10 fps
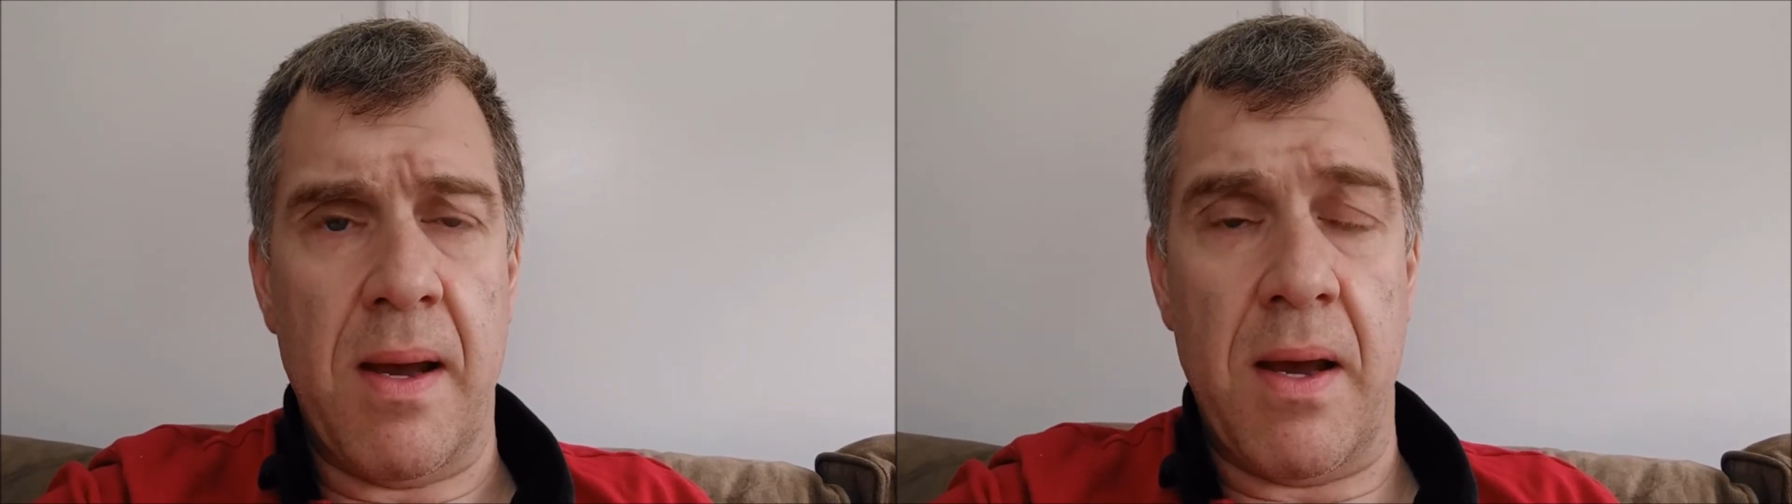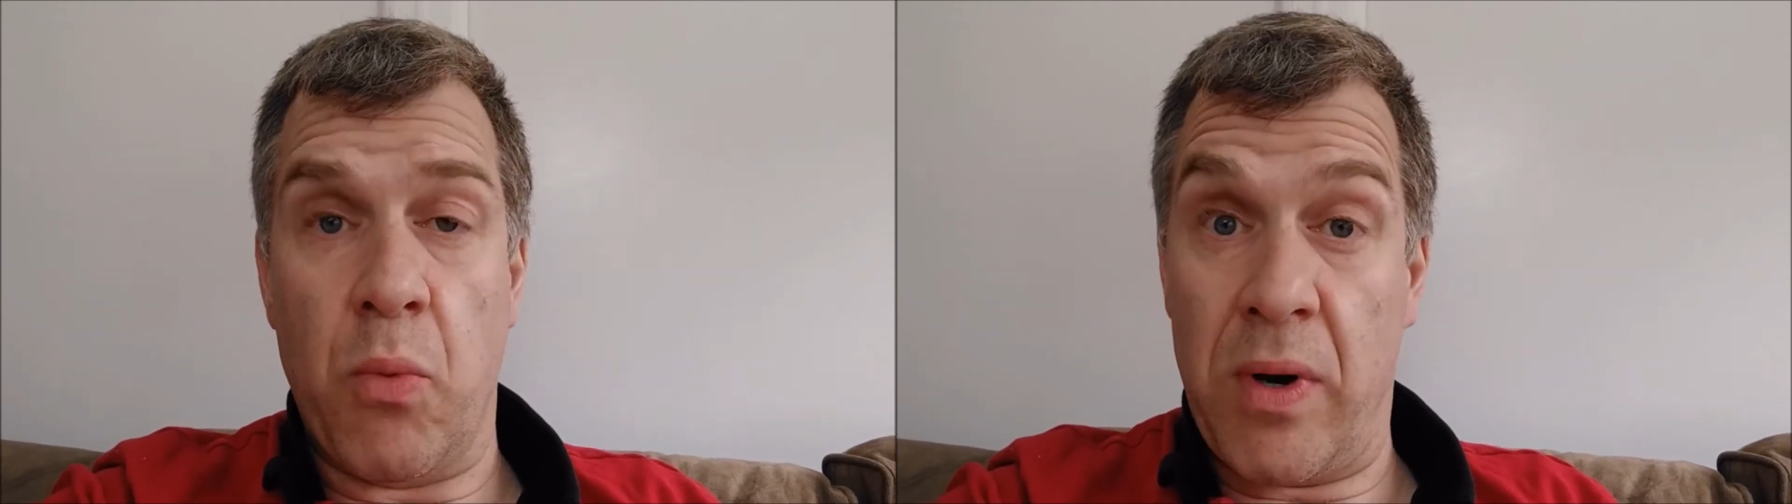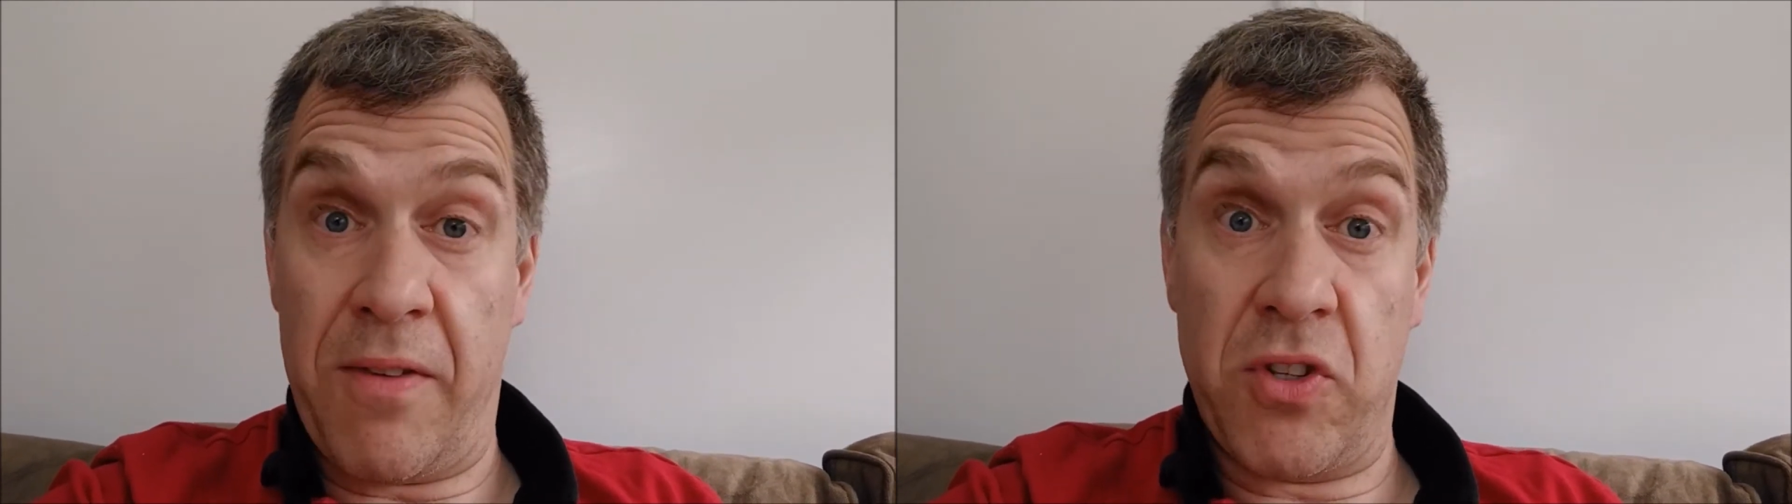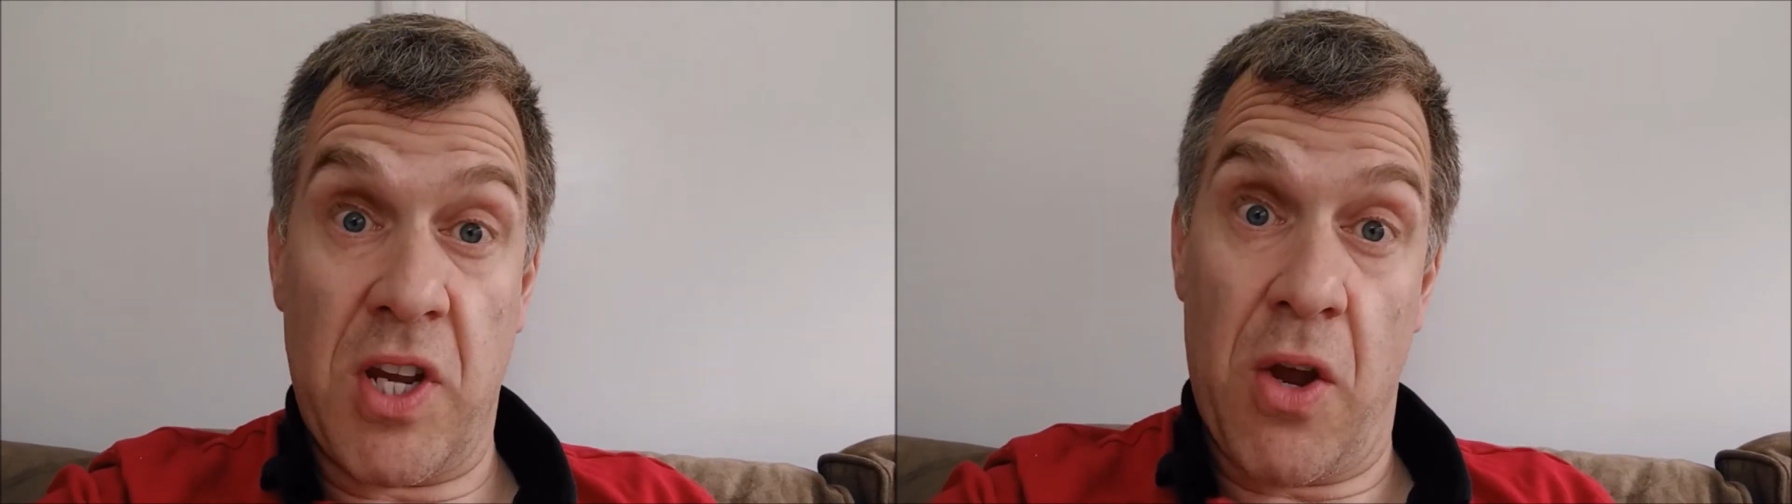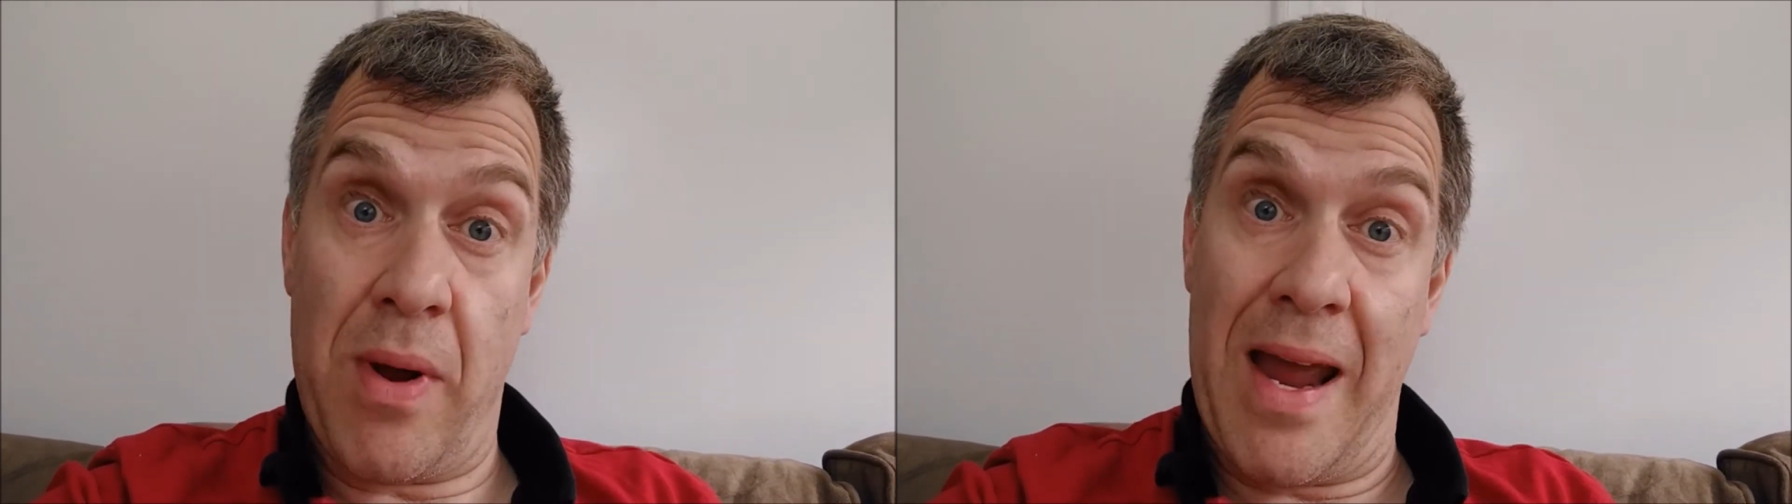uh, it would have to
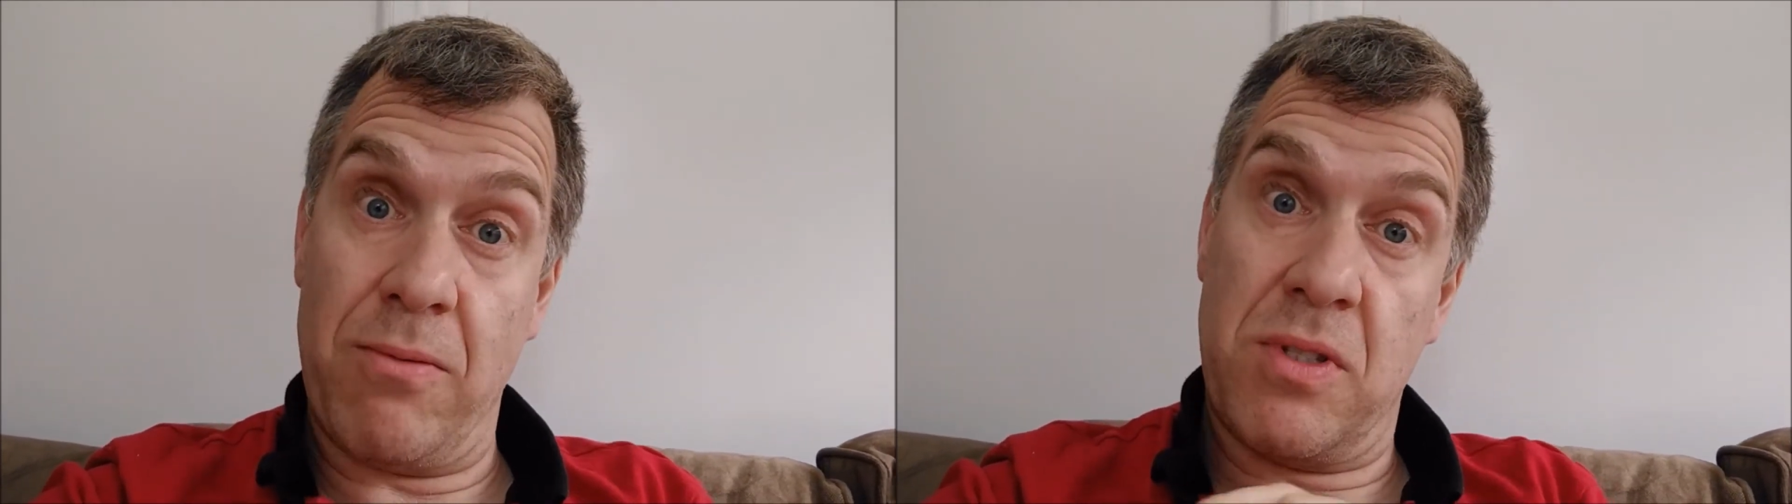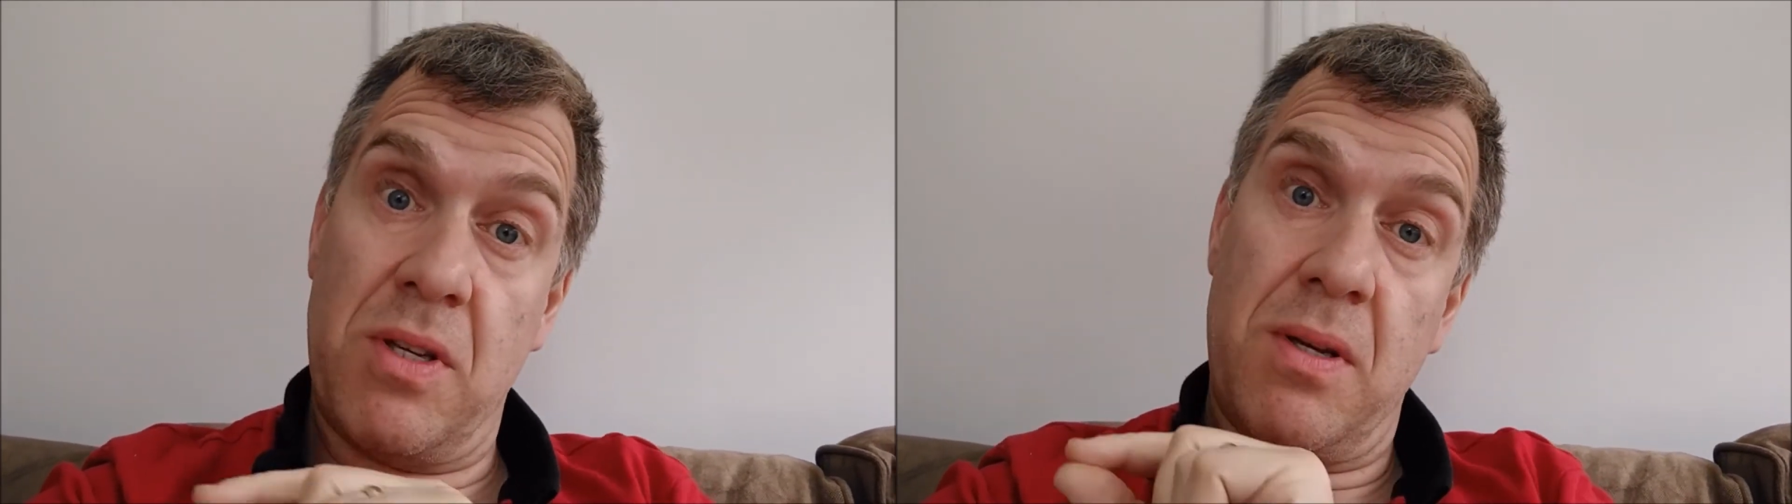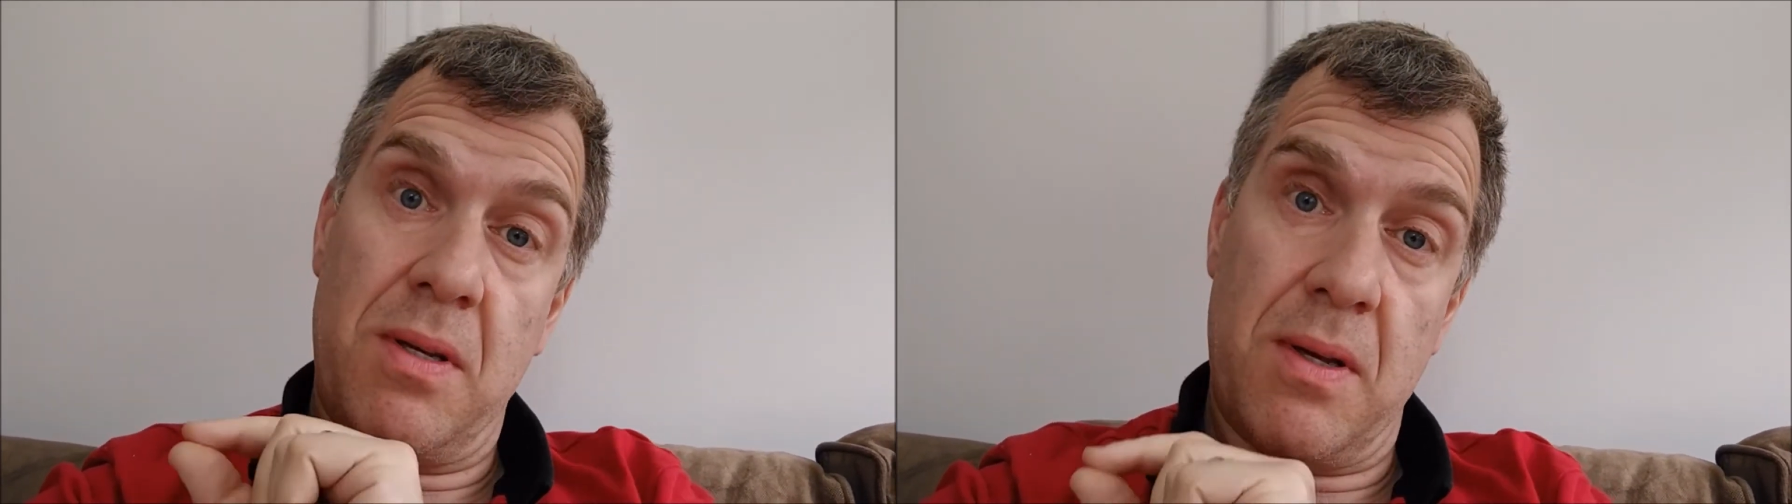go out